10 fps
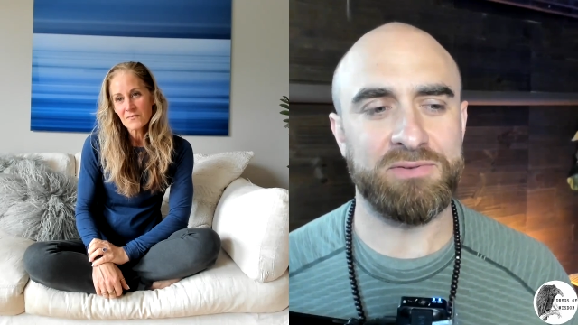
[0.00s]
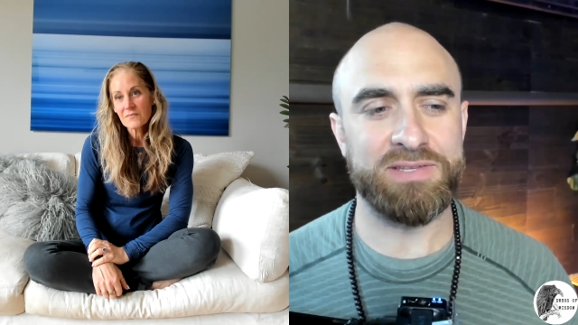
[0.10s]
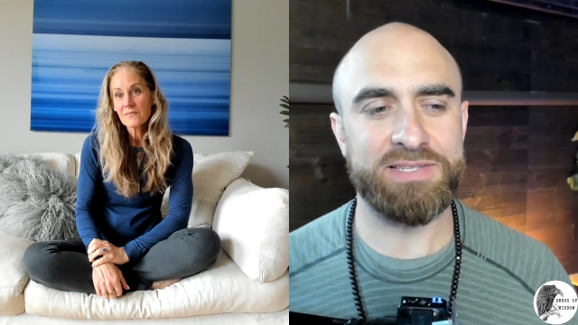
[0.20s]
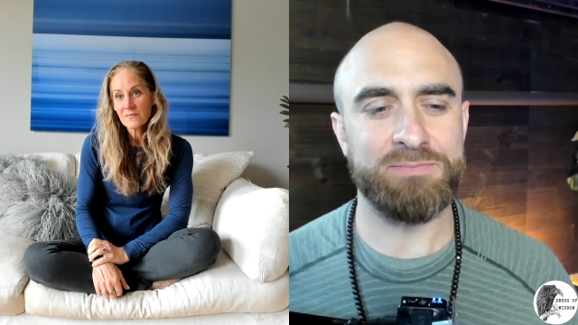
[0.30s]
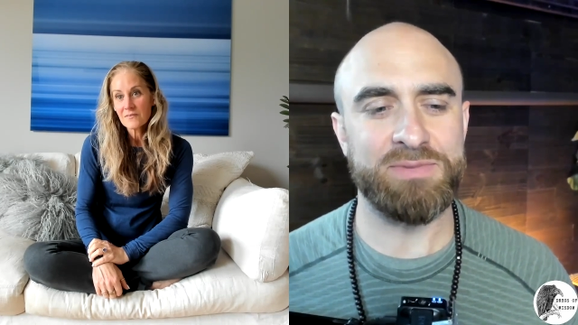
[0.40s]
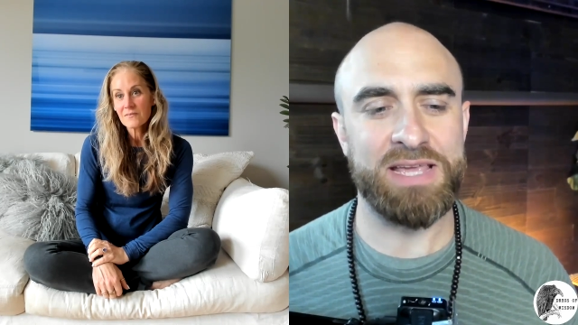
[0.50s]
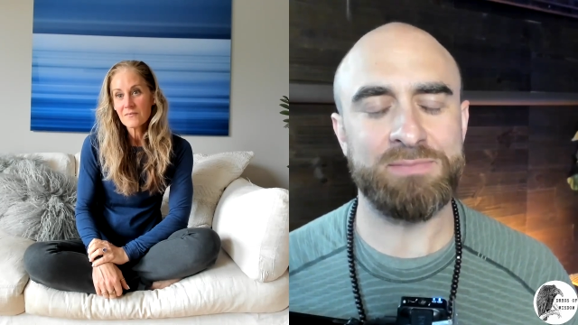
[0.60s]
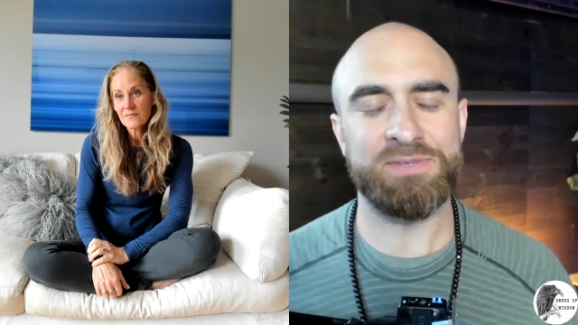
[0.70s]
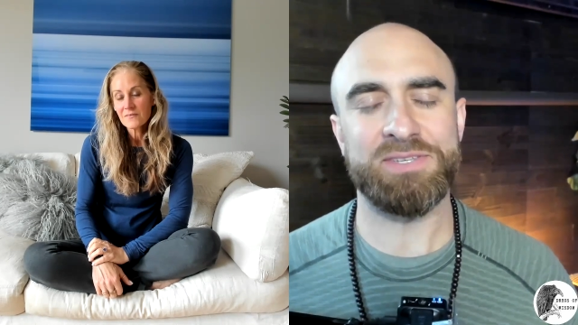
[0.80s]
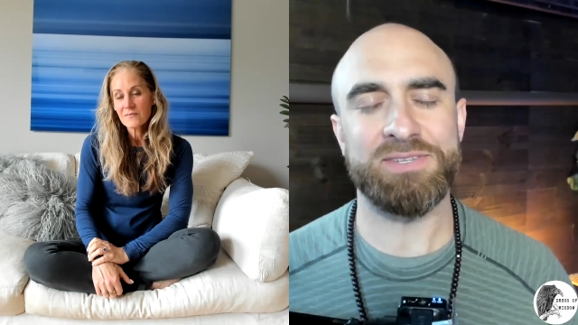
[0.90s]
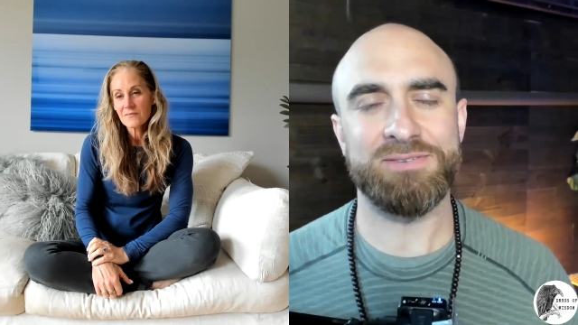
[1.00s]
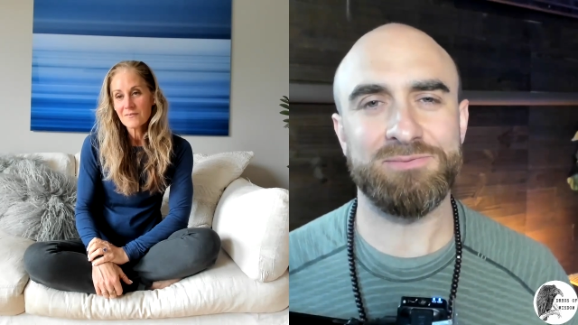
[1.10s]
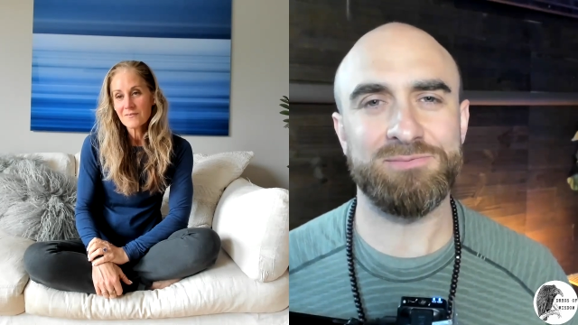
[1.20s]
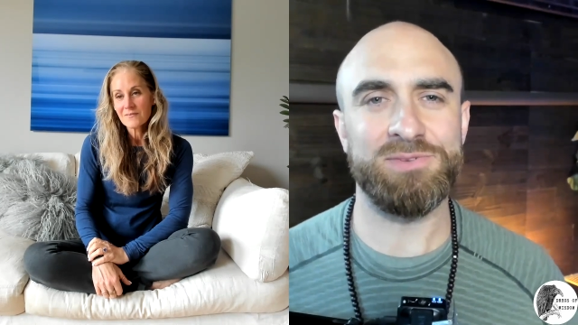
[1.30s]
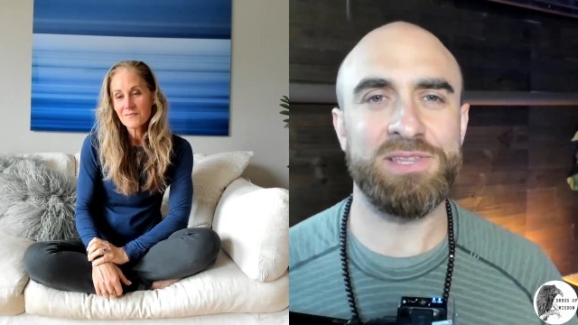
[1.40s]
Speaker 1: sometimes
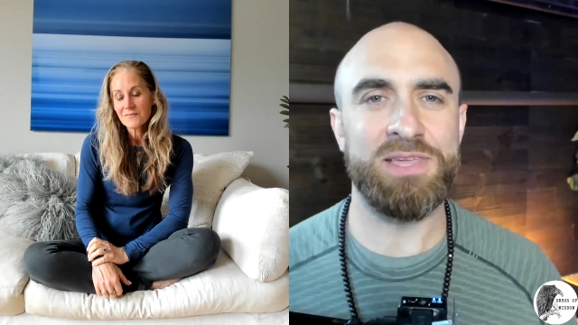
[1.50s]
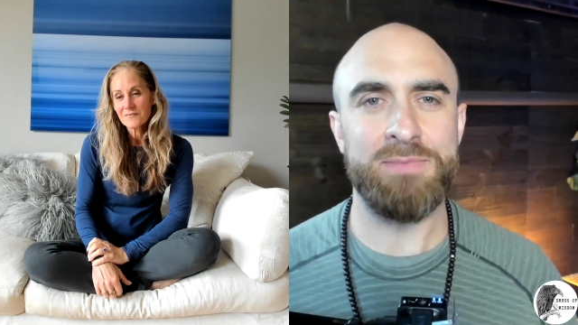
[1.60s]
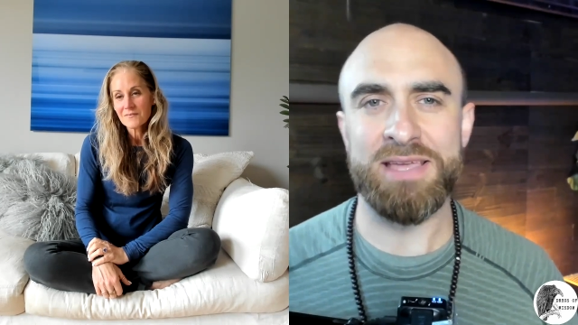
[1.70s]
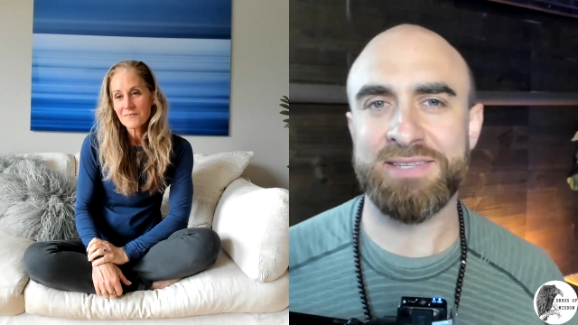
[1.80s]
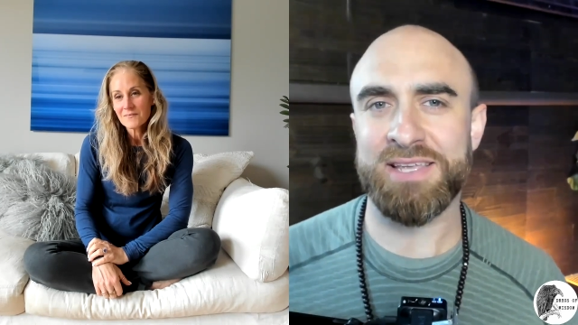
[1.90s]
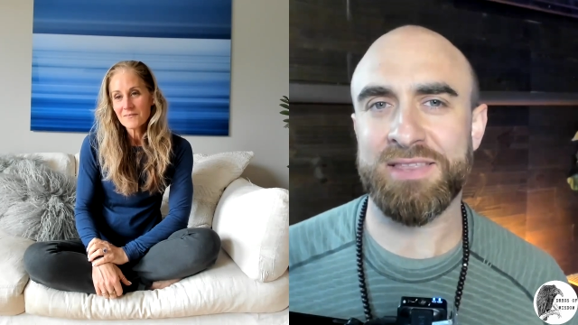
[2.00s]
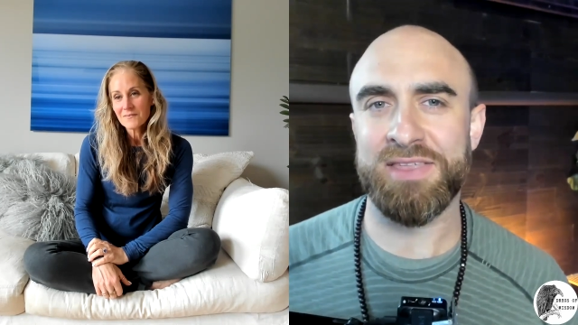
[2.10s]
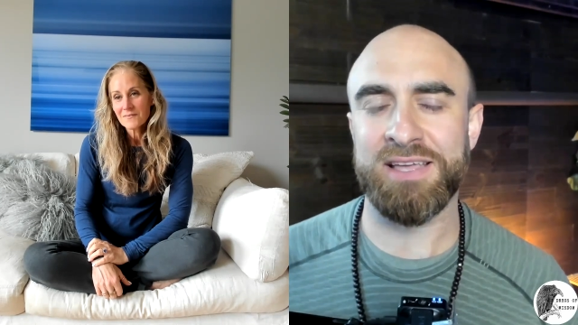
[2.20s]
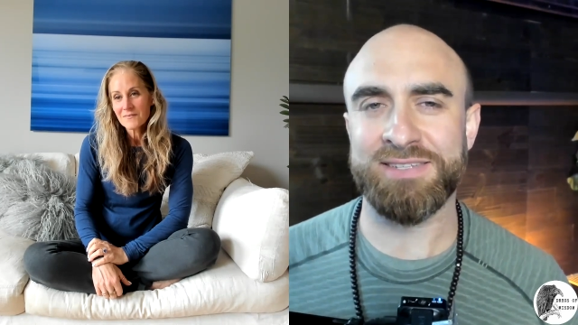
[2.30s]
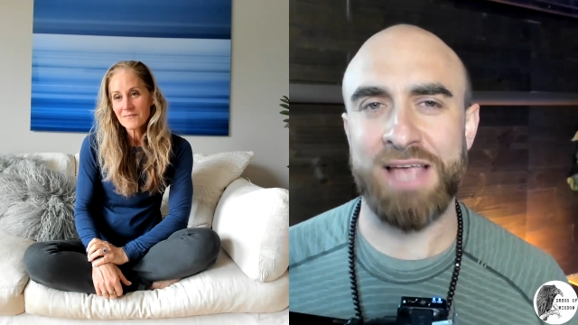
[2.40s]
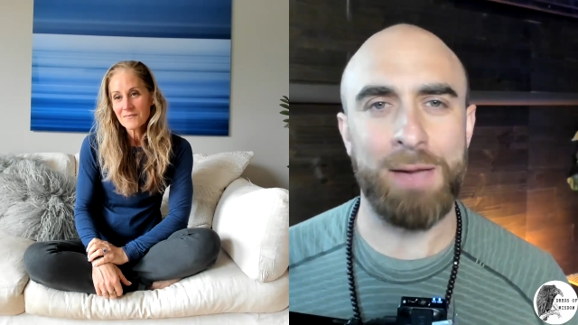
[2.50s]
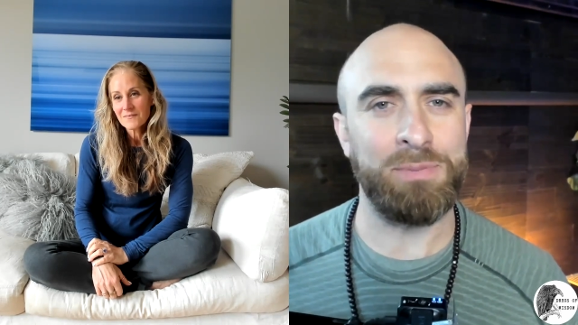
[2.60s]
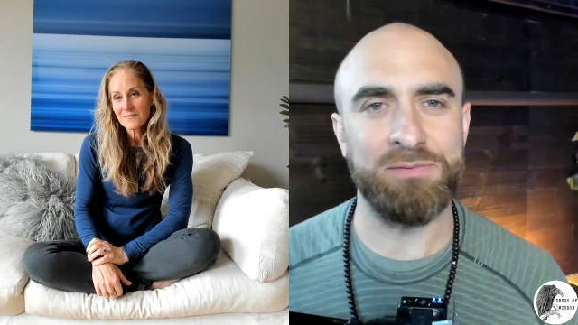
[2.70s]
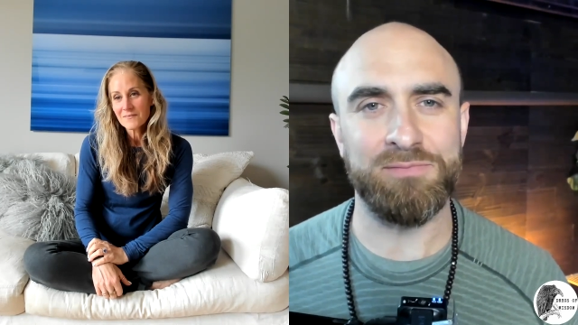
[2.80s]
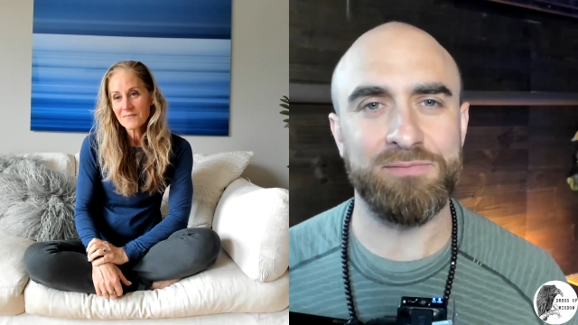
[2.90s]
really amazing things
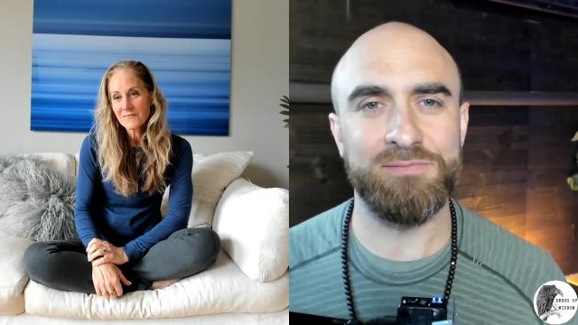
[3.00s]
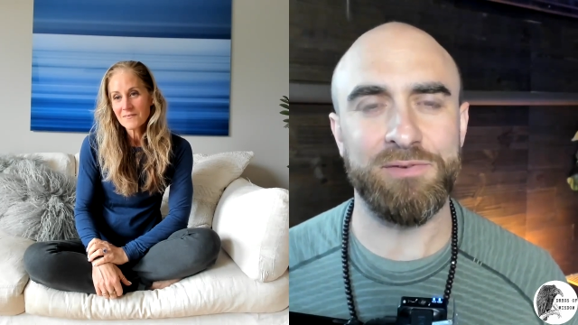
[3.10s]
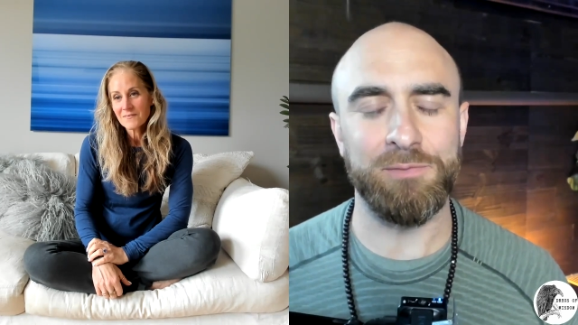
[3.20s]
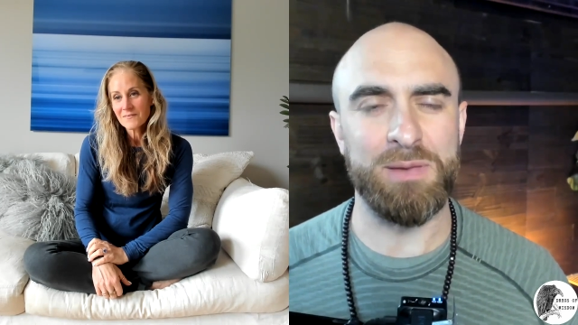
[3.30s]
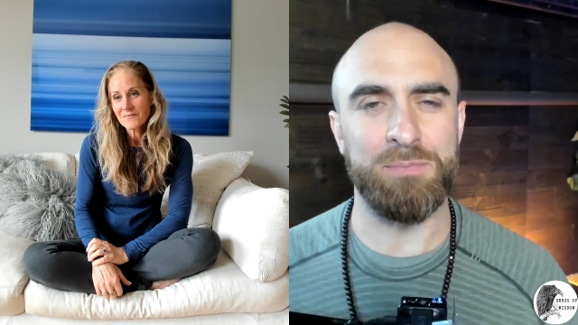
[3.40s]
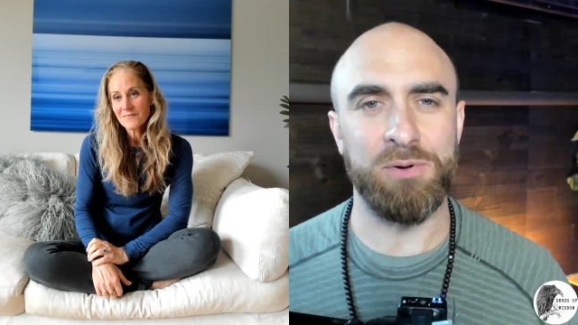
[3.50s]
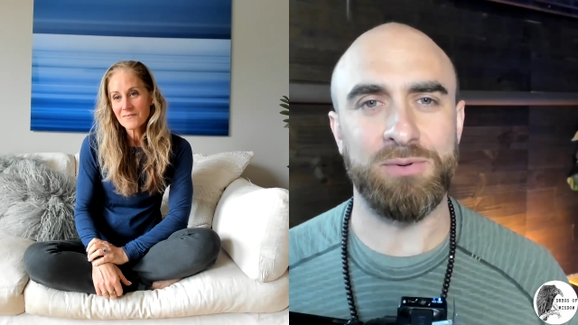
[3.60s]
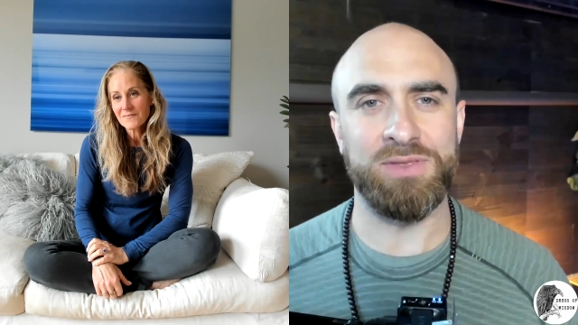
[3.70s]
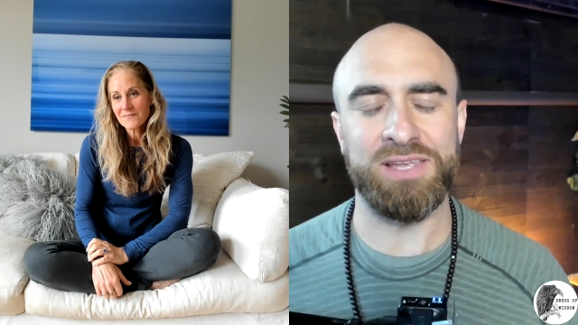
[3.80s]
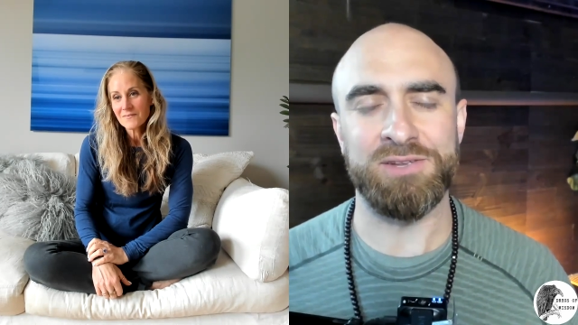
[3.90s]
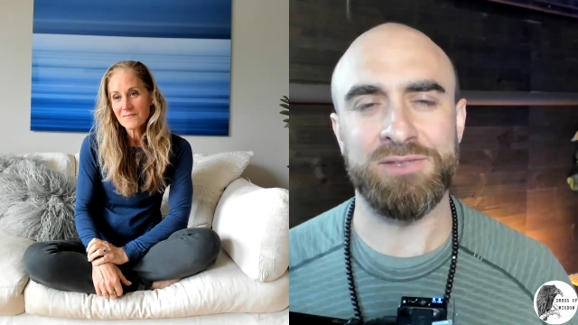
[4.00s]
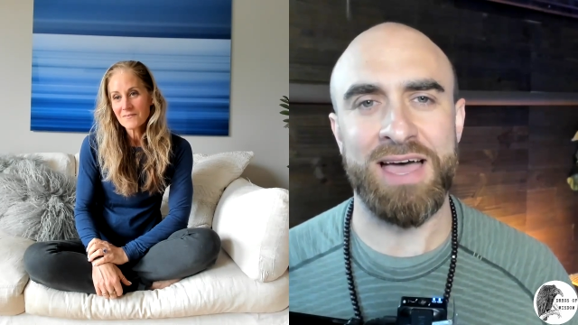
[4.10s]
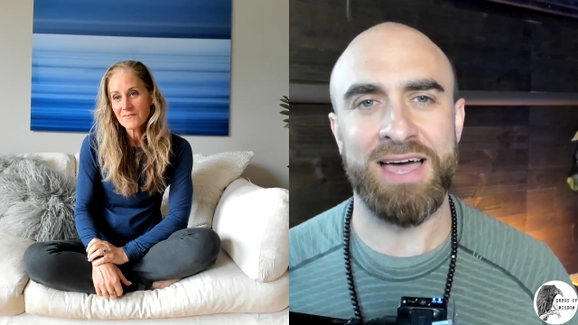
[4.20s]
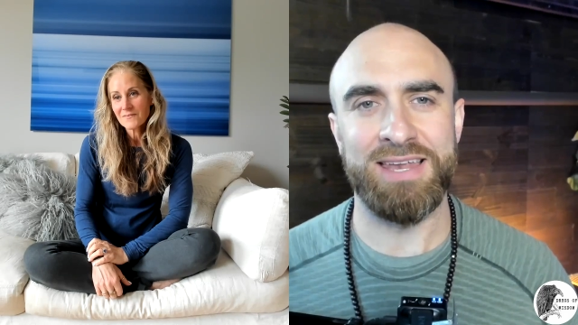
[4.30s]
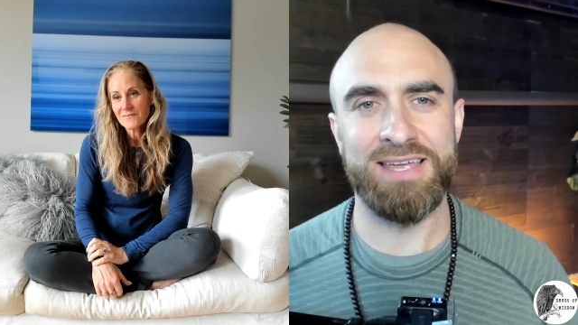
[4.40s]
happen for people when they do that.